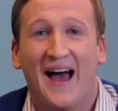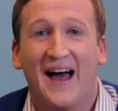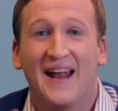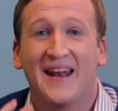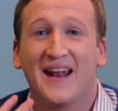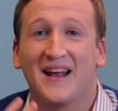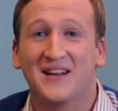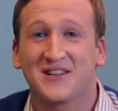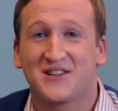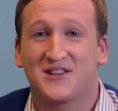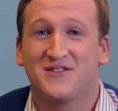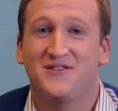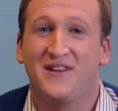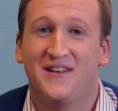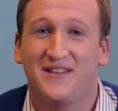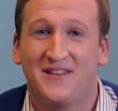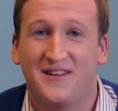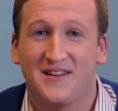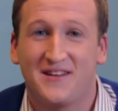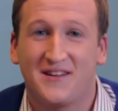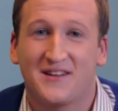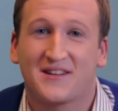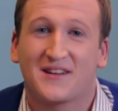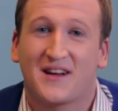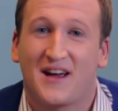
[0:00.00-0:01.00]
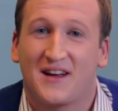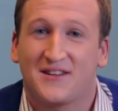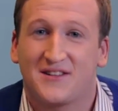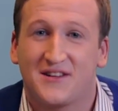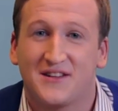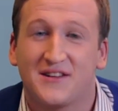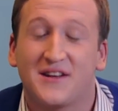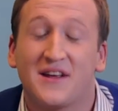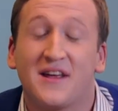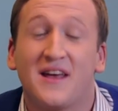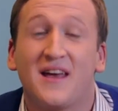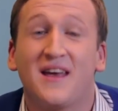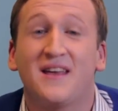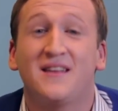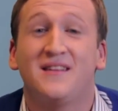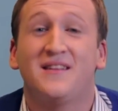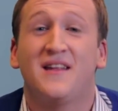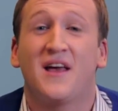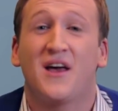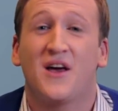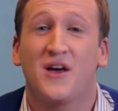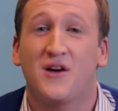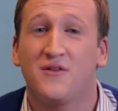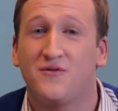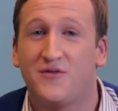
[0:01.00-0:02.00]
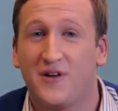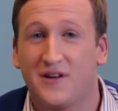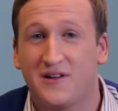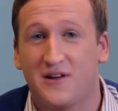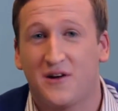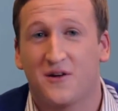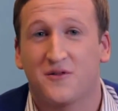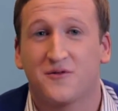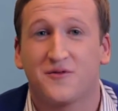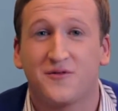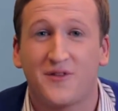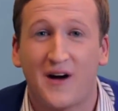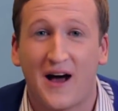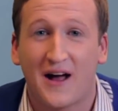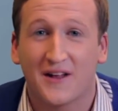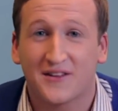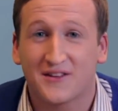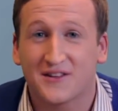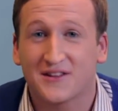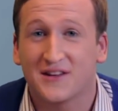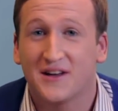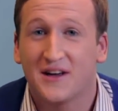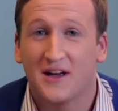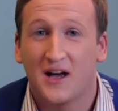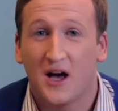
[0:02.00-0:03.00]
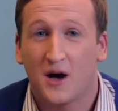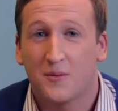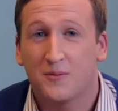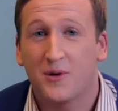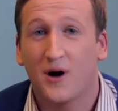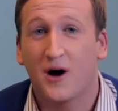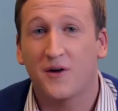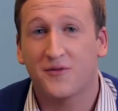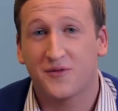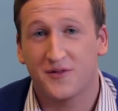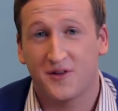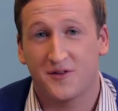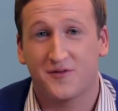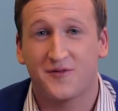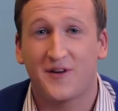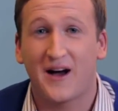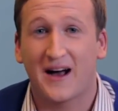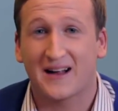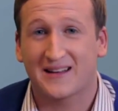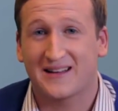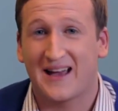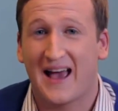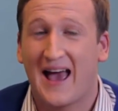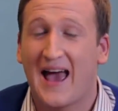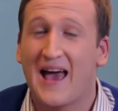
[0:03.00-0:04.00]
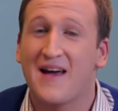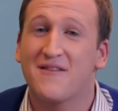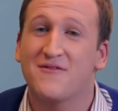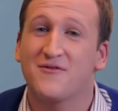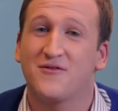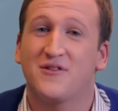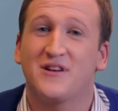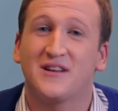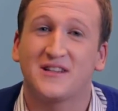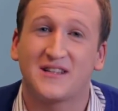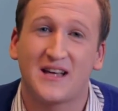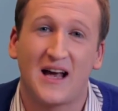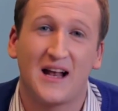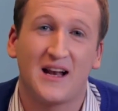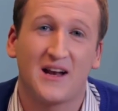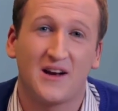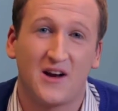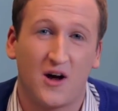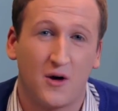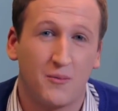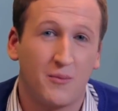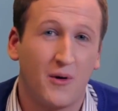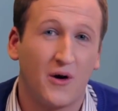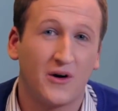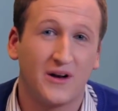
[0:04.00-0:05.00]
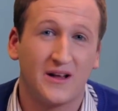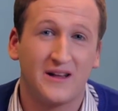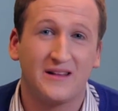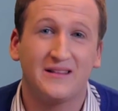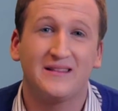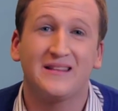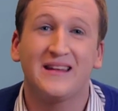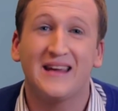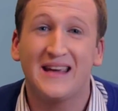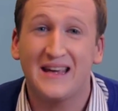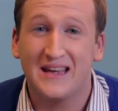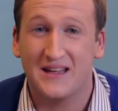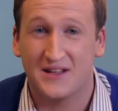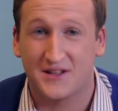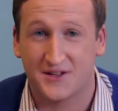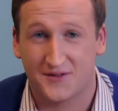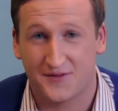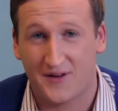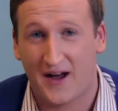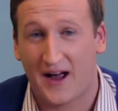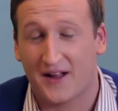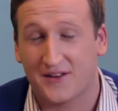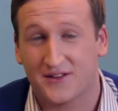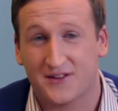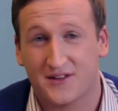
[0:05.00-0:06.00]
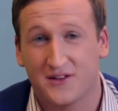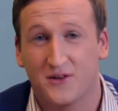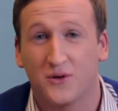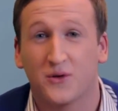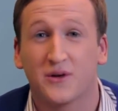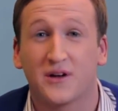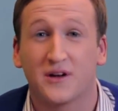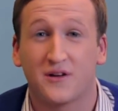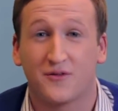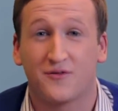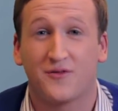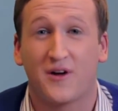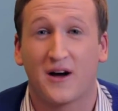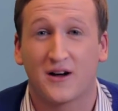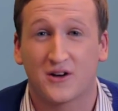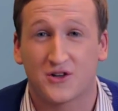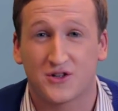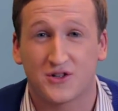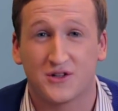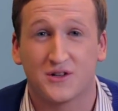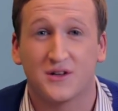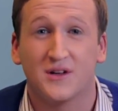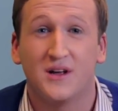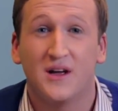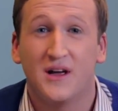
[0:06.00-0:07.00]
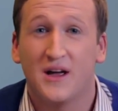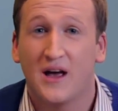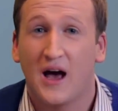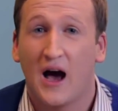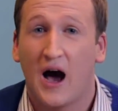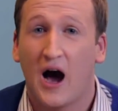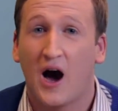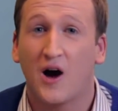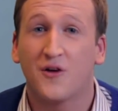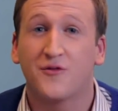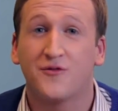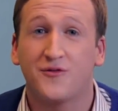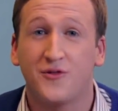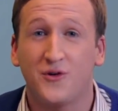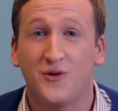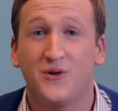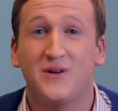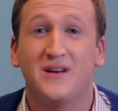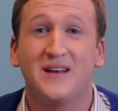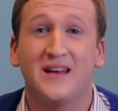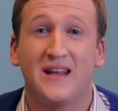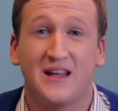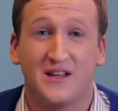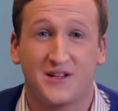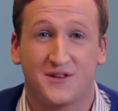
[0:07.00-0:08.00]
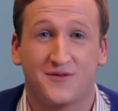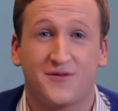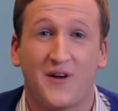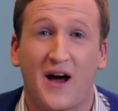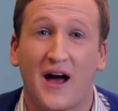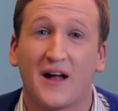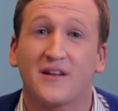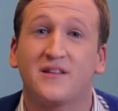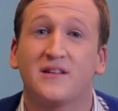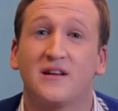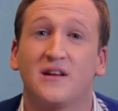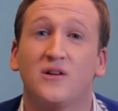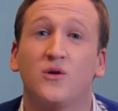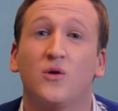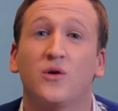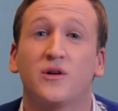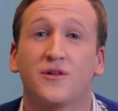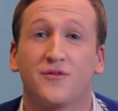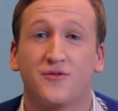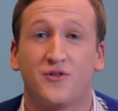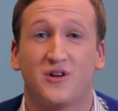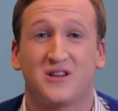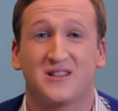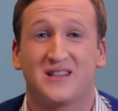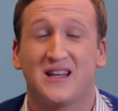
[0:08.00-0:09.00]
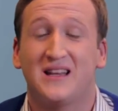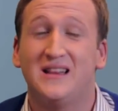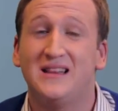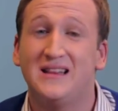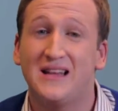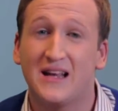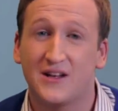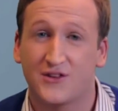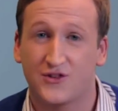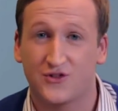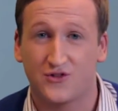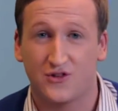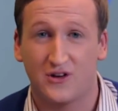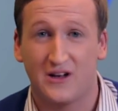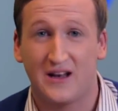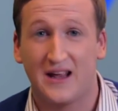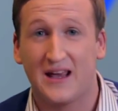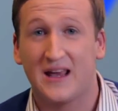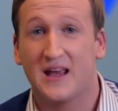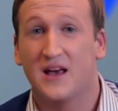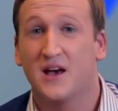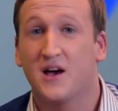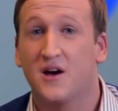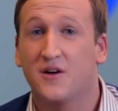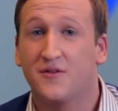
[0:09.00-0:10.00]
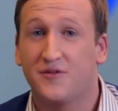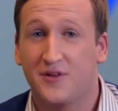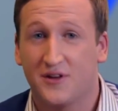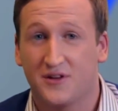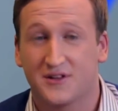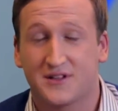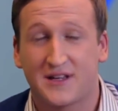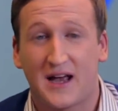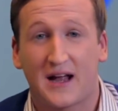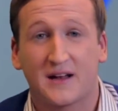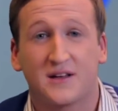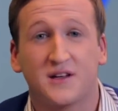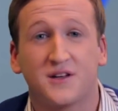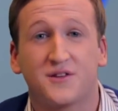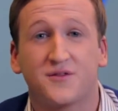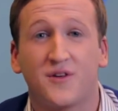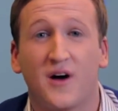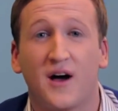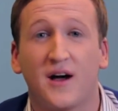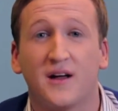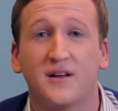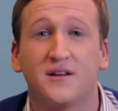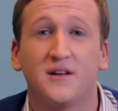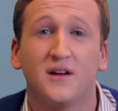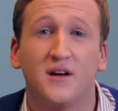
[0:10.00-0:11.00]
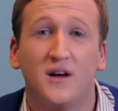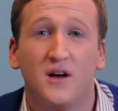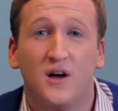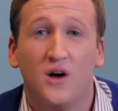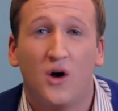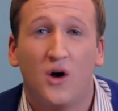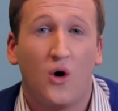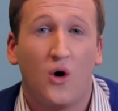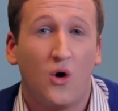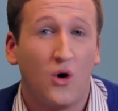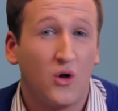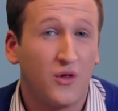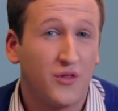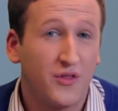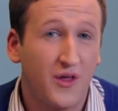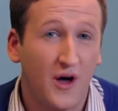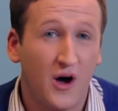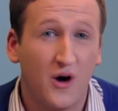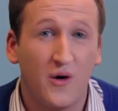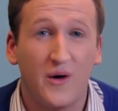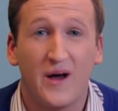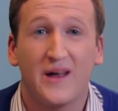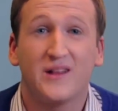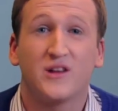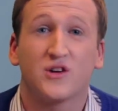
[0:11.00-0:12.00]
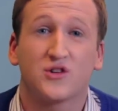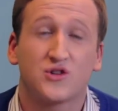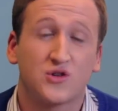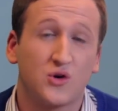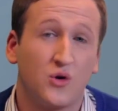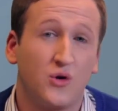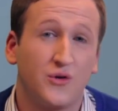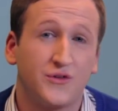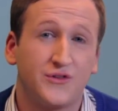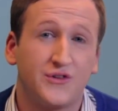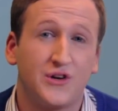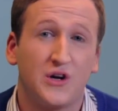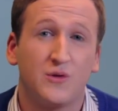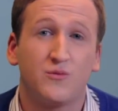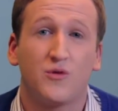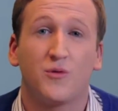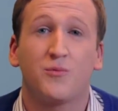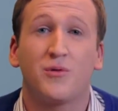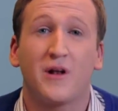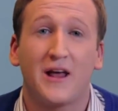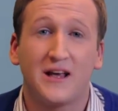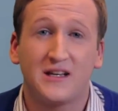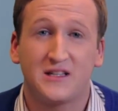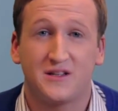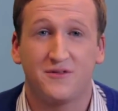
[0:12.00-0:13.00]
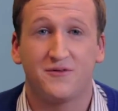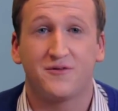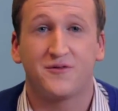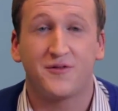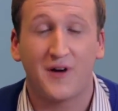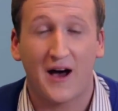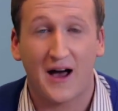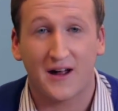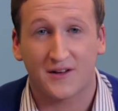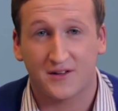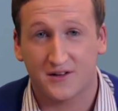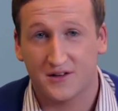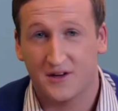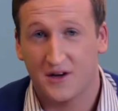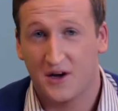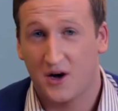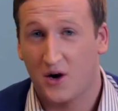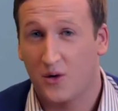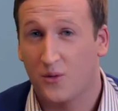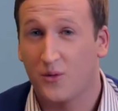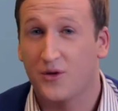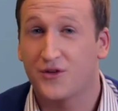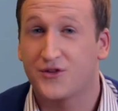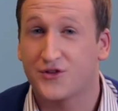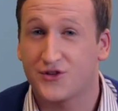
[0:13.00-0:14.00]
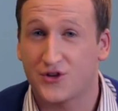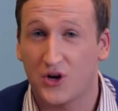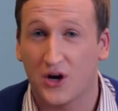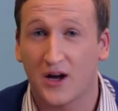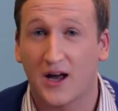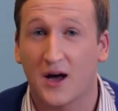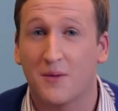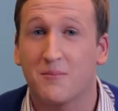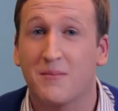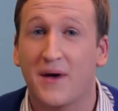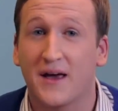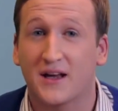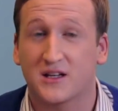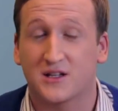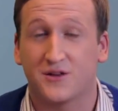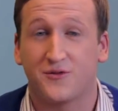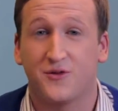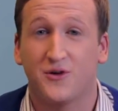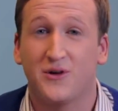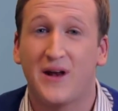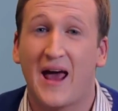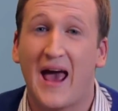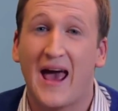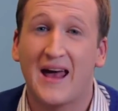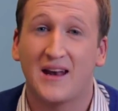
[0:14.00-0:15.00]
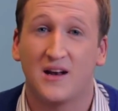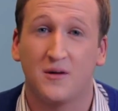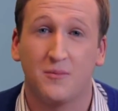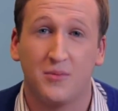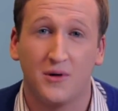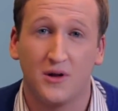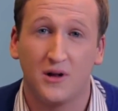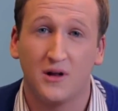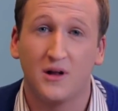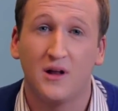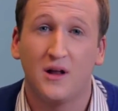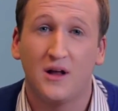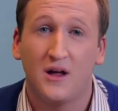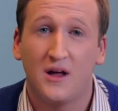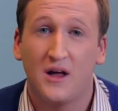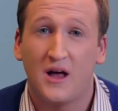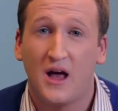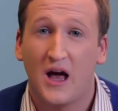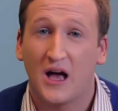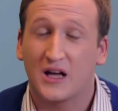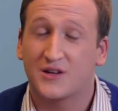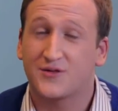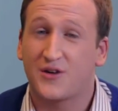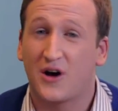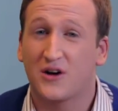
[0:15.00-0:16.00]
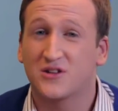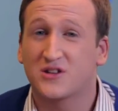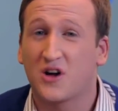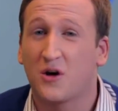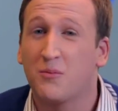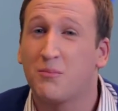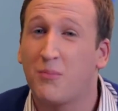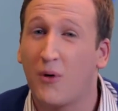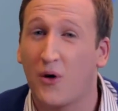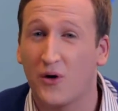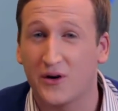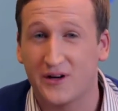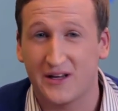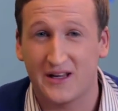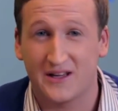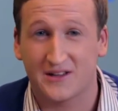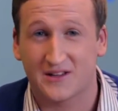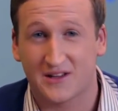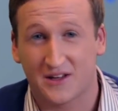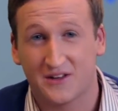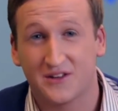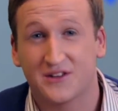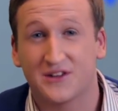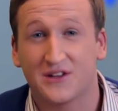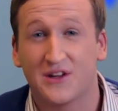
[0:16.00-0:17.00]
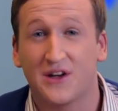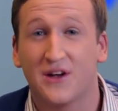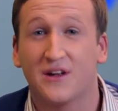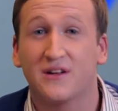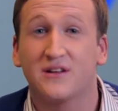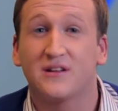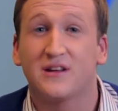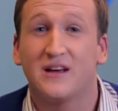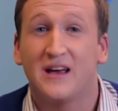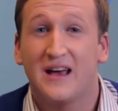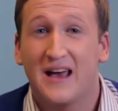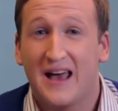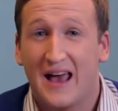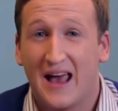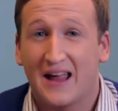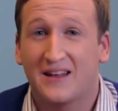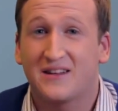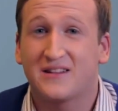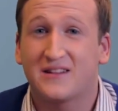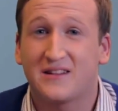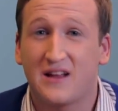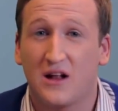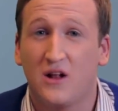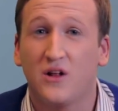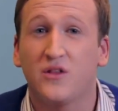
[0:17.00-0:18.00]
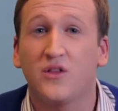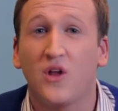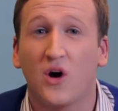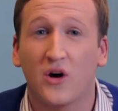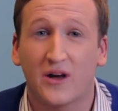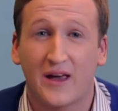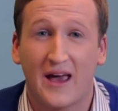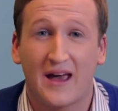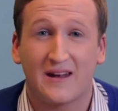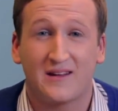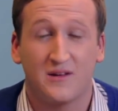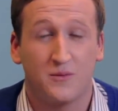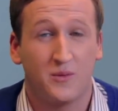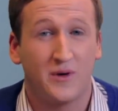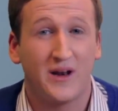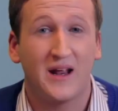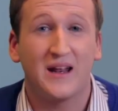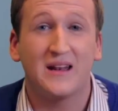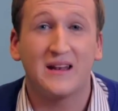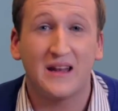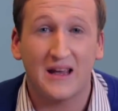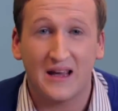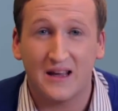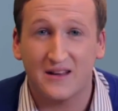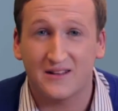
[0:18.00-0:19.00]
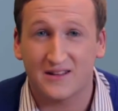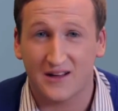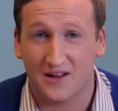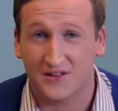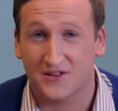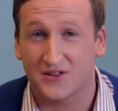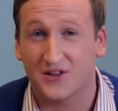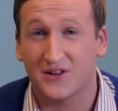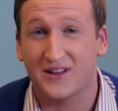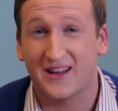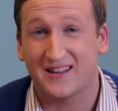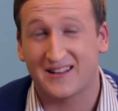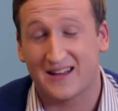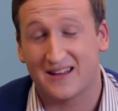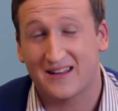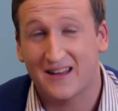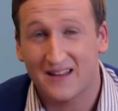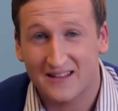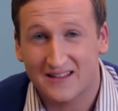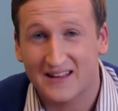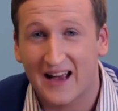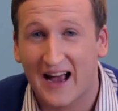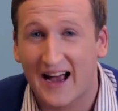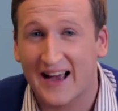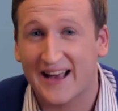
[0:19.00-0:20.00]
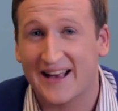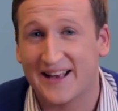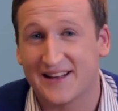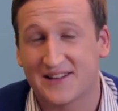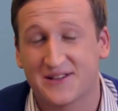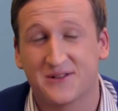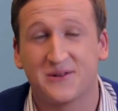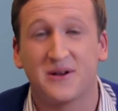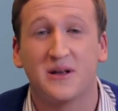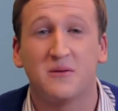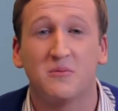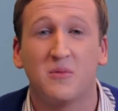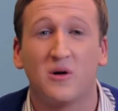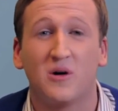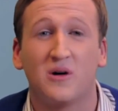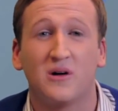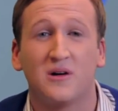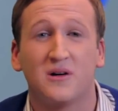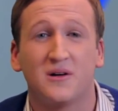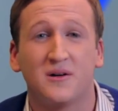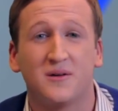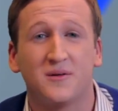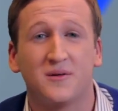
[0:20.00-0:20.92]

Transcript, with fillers: And as Sarinda discusses in her video on fats, Apart from the fact that every cell in our body needs fats in order to function, our food needs fat in order for us to literally feel satisfied. Although in the short term, replacing fat with sugar makes the food edible, as far as our body is concerned, it's still not getting what it needs, and so there's a desire to eat more.